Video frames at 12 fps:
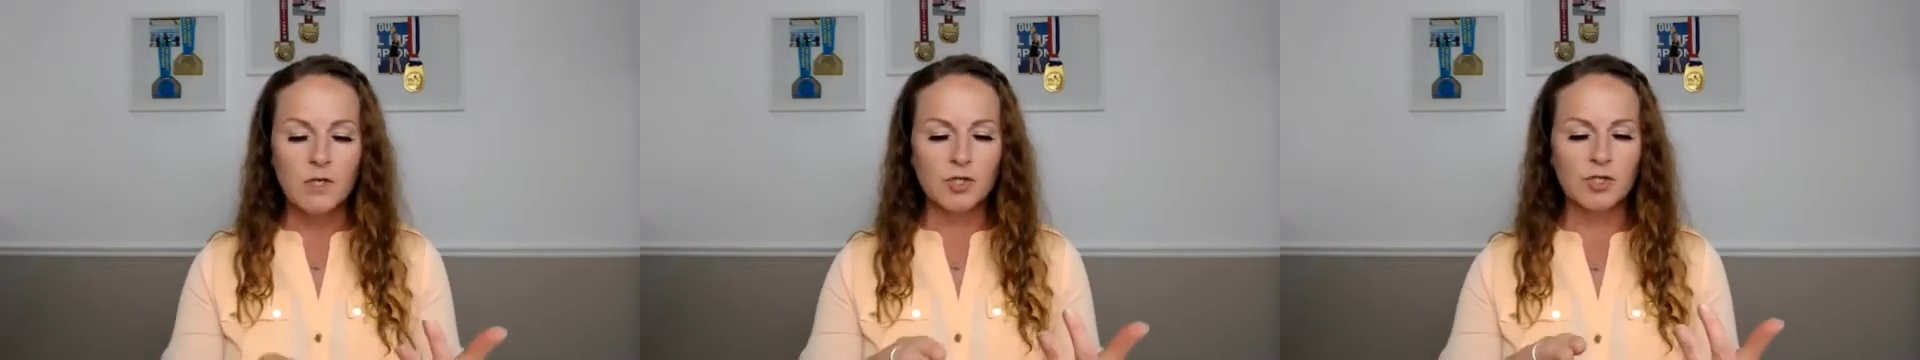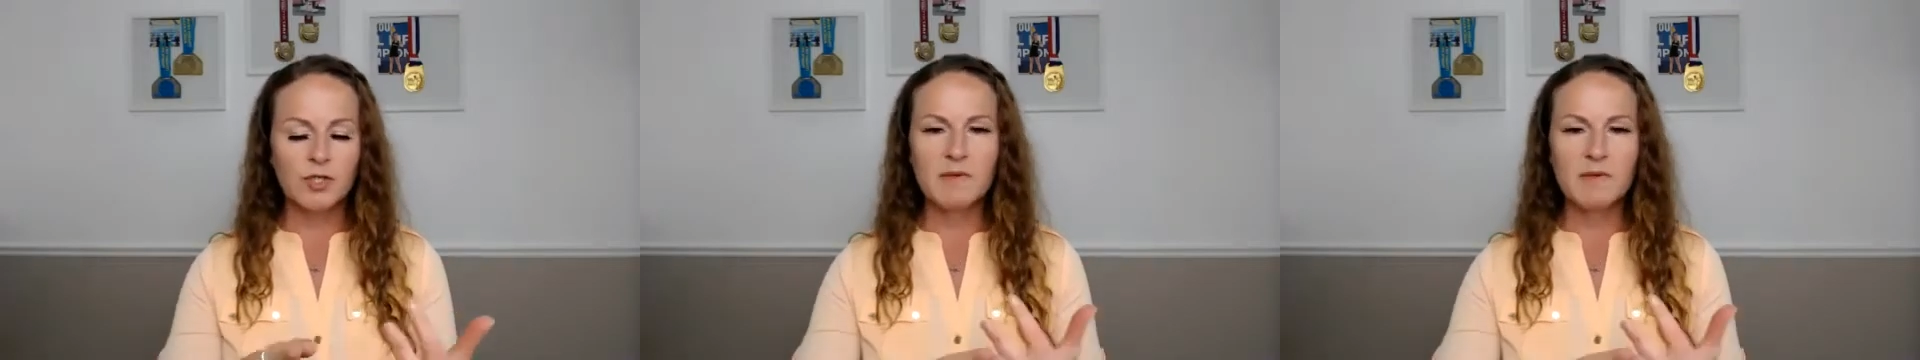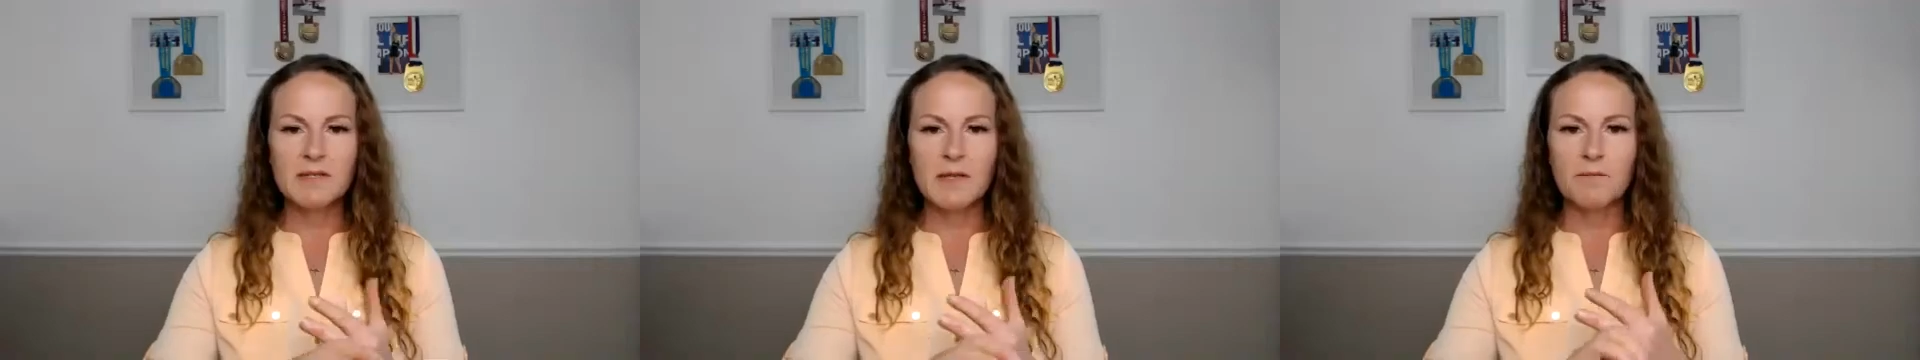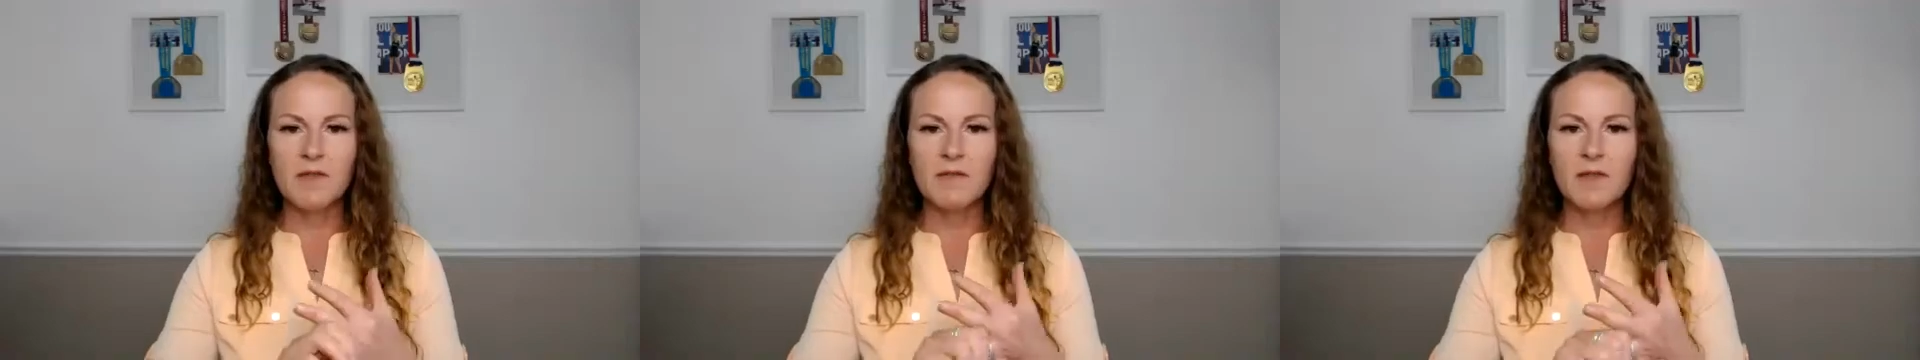should be
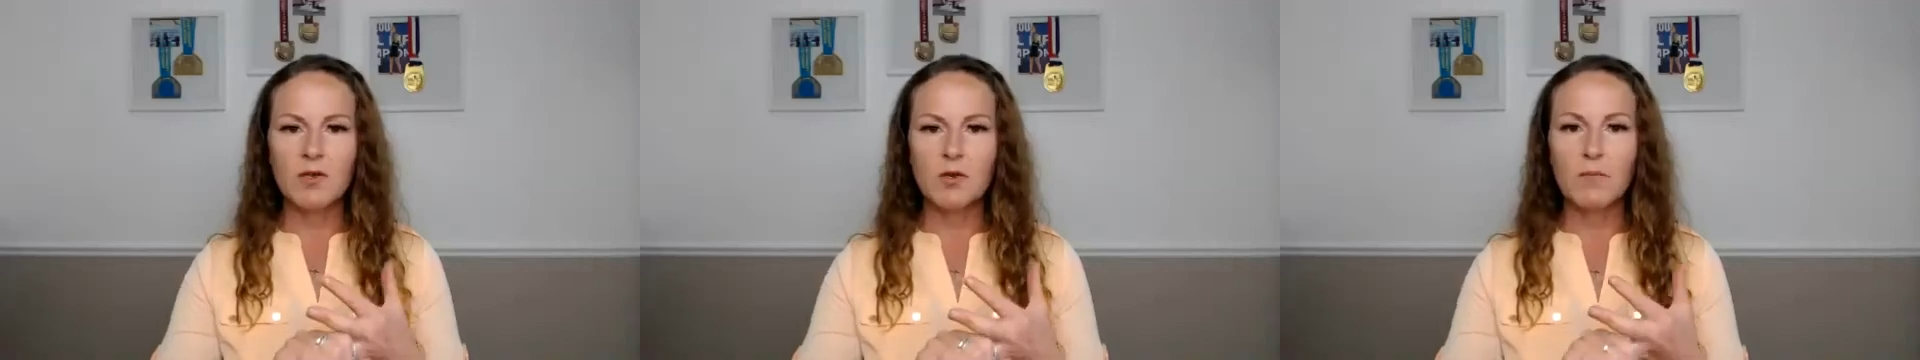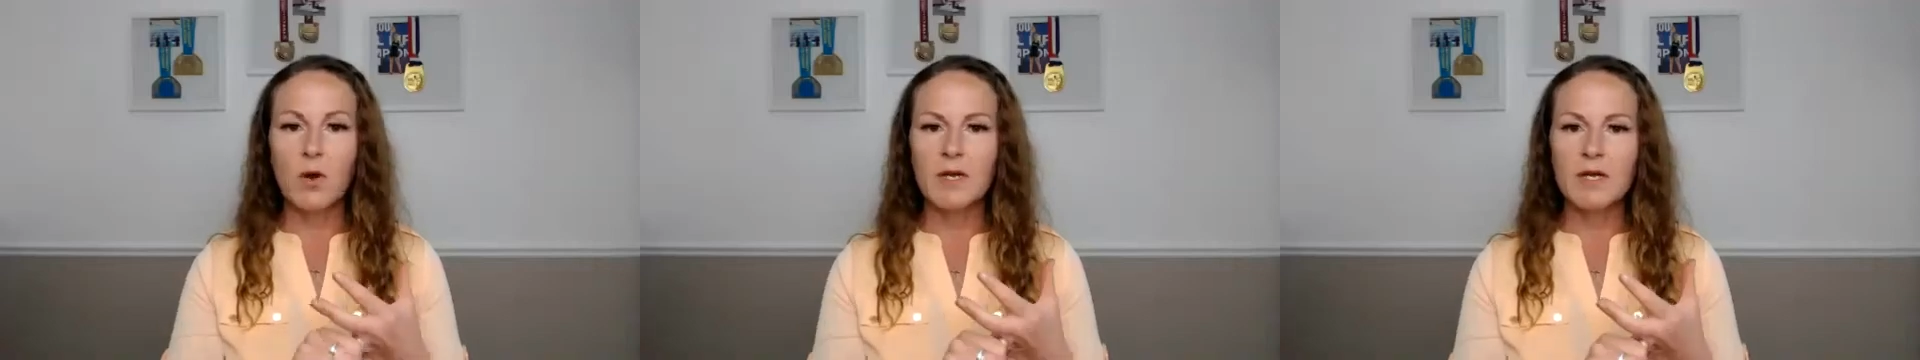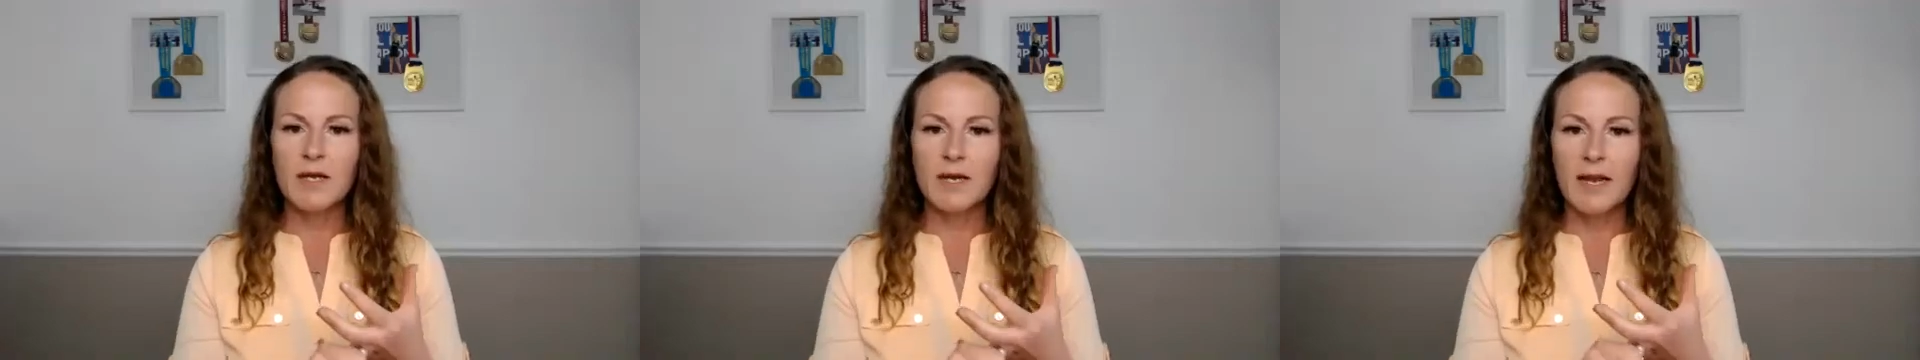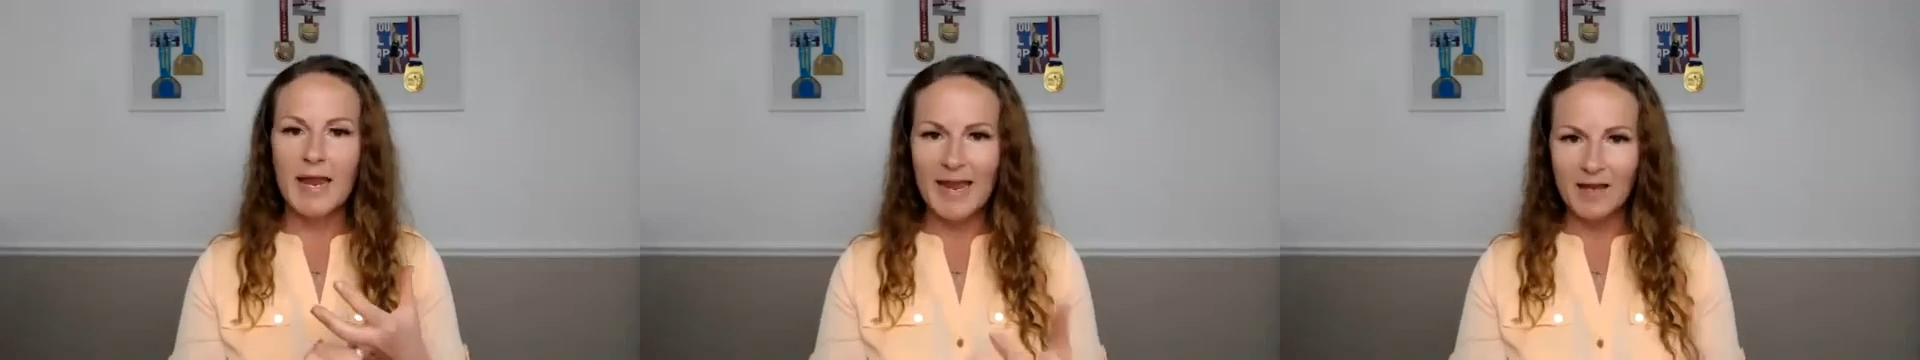something that your body can
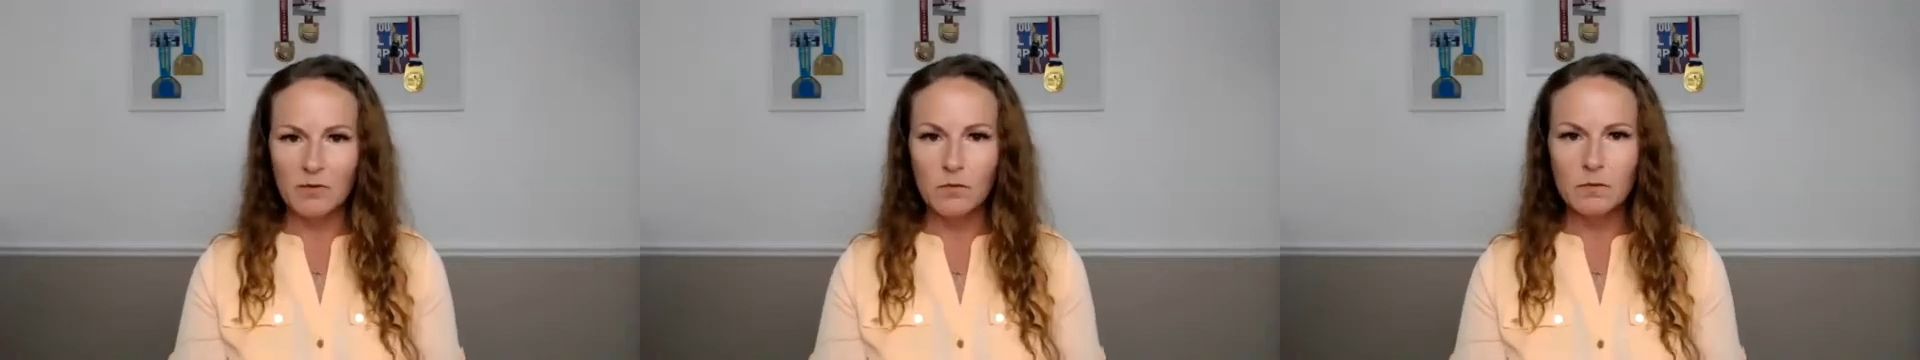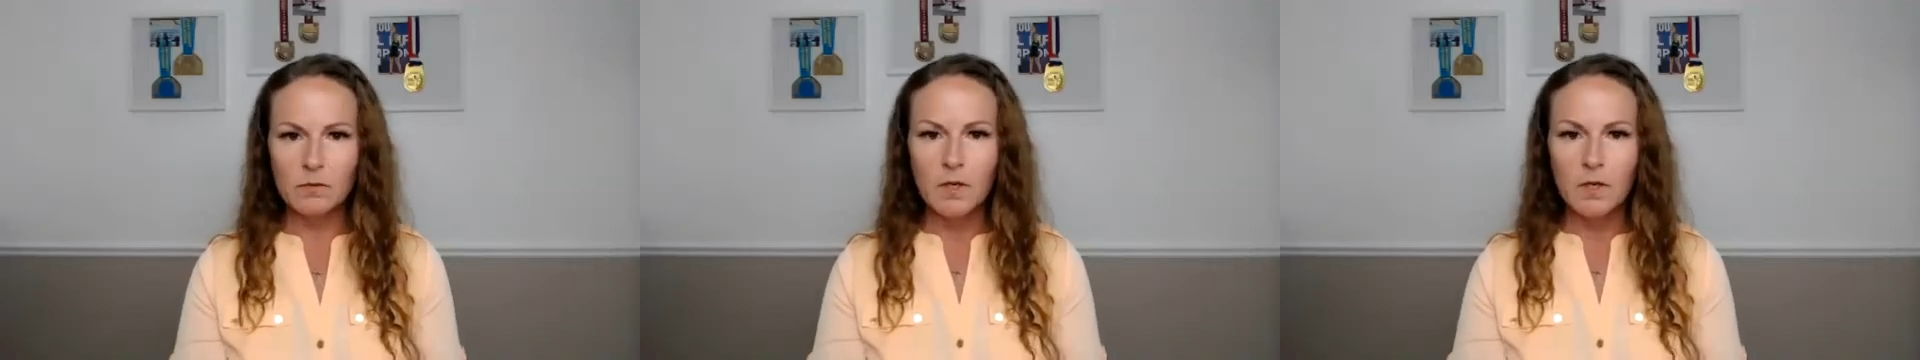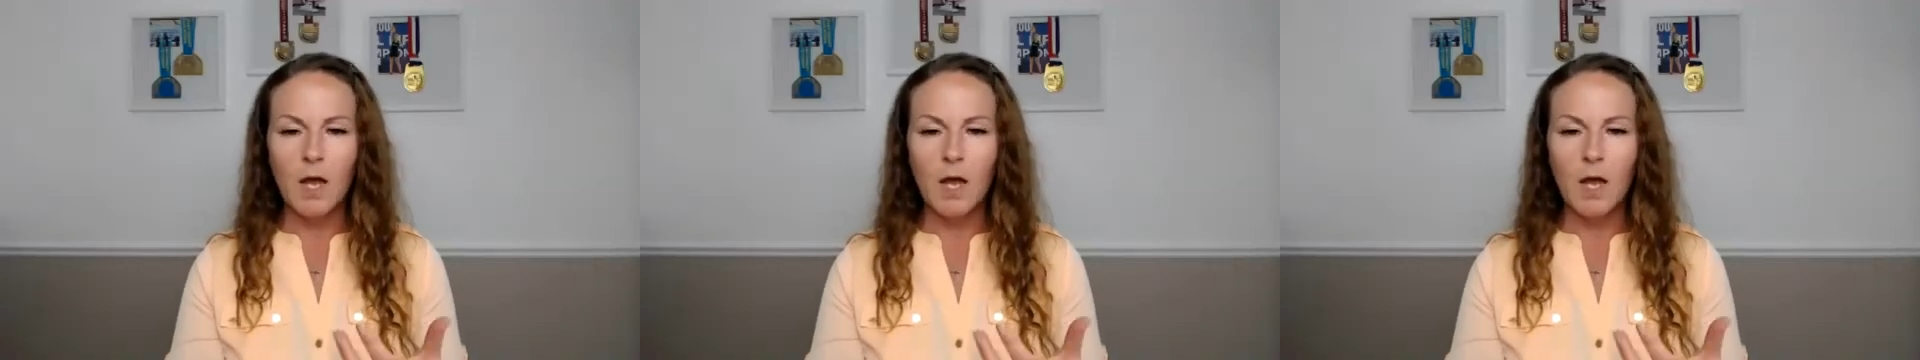handle.